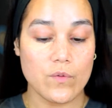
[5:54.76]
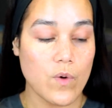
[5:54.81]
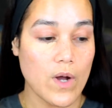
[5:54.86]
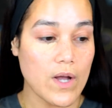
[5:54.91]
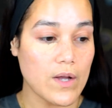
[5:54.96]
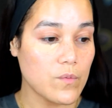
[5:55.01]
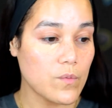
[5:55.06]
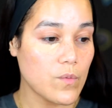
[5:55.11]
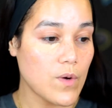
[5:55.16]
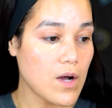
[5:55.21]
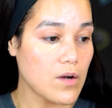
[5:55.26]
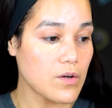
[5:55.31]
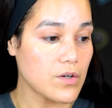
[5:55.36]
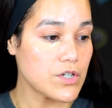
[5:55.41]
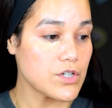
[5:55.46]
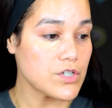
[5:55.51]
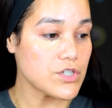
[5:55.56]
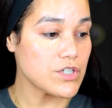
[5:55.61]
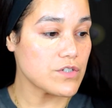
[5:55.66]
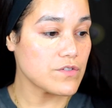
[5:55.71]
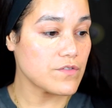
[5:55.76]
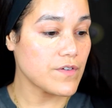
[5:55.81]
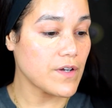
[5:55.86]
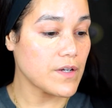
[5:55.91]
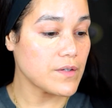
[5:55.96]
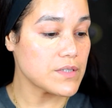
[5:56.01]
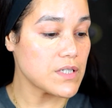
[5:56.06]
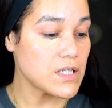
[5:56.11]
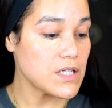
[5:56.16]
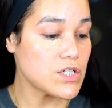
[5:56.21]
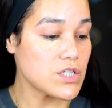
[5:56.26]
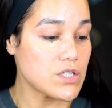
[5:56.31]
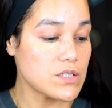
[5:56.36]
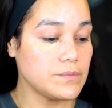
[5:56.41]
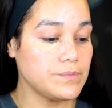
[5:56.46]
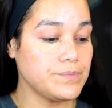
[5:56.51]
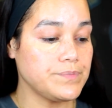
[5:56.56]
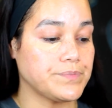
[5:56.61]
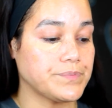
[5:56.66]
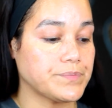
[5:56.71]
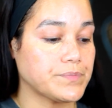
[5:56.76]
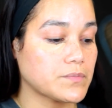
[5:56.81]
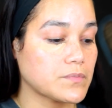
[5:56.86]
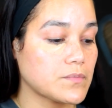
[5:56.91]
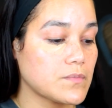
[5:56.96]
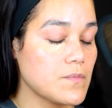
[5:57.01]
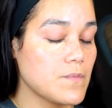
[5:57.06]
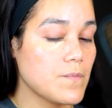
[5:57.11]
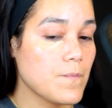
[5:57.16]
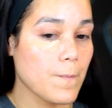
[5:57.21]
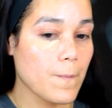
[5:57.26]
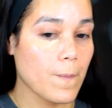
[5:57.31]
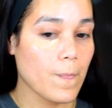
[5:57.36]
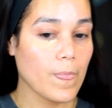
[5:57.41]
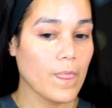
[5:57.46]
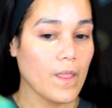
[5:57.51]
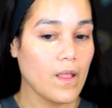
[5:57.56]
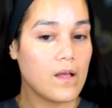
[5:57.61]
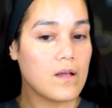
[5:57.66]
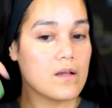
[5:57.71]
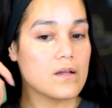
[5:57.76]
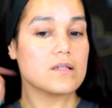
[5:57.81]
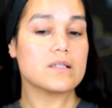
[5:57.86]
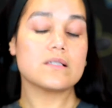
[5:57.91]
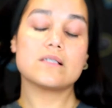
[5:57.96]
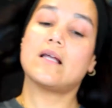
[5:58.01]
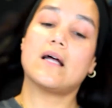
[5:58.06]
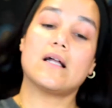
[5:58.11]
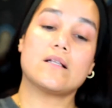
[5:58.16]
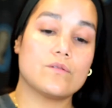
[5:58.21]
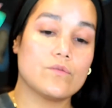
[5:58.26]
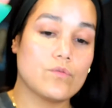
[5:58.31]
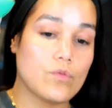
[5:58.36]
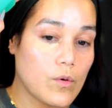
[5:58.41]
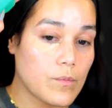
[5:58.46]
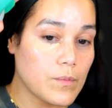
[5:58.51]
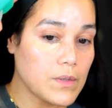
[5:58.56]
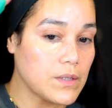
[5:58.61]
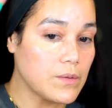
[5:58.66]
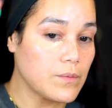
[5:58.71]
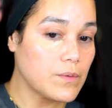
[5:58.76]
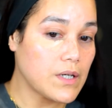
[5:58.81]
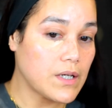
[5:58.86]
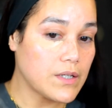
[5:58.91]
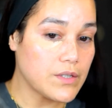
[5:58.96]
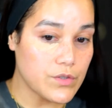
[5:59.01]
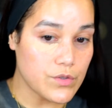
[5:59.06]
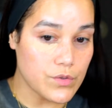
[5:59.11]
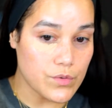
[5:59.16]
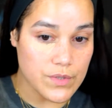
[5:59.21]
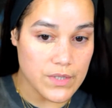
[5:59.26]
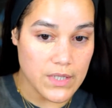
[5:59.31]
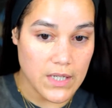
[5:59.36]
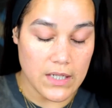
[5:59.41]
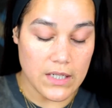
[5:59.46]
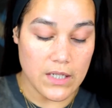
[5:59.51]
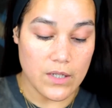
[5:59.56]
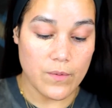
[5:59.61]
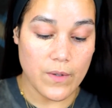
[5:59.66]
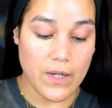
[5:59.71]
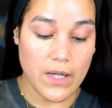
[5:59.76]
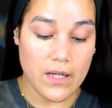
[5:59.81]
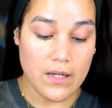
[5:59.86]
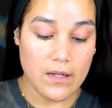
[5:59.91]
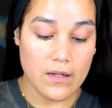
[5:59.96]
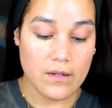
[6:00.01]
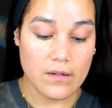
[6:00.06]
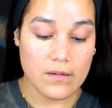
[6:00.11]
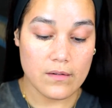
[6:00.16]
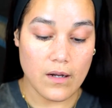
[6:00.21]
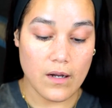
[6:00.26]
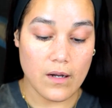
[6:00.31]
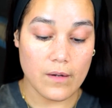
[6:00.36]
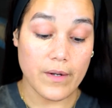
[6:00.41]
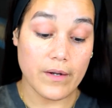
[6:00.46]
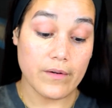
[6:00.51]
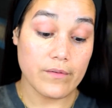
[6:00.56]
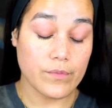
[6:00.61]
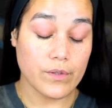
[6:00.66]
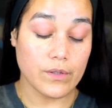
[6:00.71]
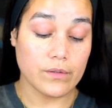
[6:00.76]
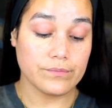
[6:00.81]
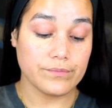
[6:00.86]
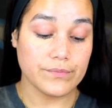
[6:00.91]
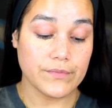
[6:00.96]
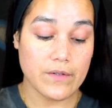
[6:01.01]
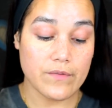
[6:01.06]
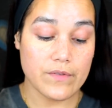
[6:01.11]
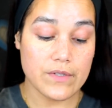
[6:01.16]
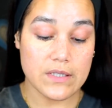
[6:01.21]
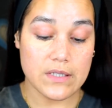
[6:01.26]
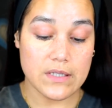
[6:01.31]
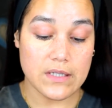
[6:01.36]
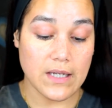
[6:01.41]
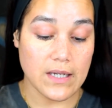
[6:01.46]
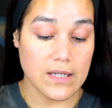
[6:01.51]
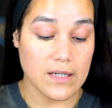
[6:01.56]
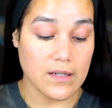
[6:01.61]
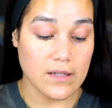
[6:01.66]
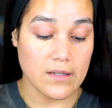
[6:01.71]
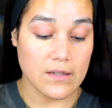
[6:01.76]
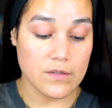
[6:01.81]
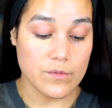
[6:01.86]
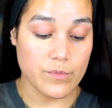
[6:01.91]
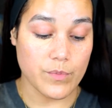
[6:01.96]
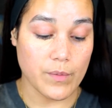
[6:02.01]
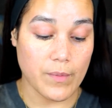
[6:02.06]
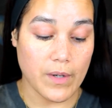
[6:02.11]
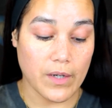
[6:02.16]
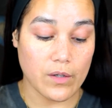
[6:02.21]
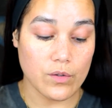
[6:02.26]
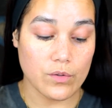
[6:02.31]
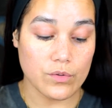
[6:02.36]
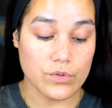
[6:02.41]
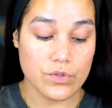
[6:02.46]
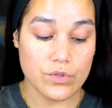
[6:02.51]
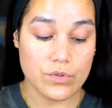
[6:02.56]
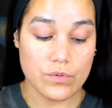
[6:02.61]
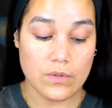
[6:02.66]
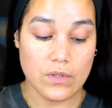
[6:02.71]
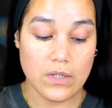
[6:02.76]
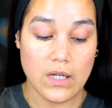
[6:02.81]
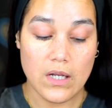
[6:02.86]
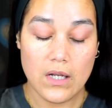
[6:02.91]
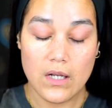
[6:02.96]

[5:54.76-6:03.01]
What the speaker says: Wet n Wild Cushion foundation, because that's normally what I use anyway. Well, ever since getting it, it's been my go-to.